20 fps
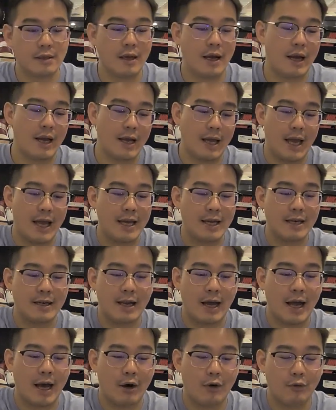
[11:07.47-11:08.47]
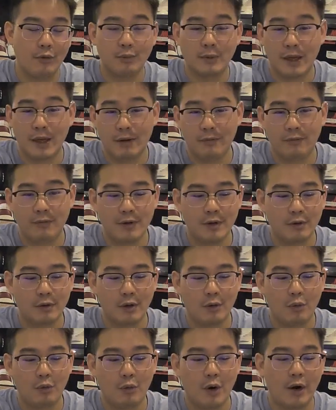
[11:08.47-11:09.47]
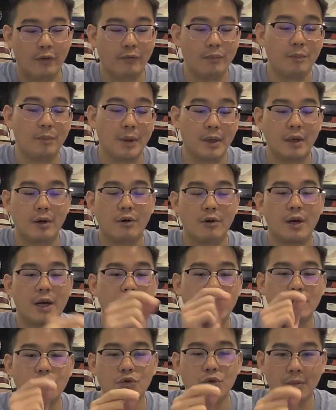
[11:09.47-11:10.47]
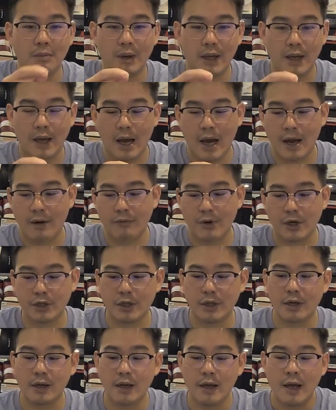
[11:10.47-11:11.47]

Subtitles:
I hate how they feel. They're rough, but they're extremely high friction.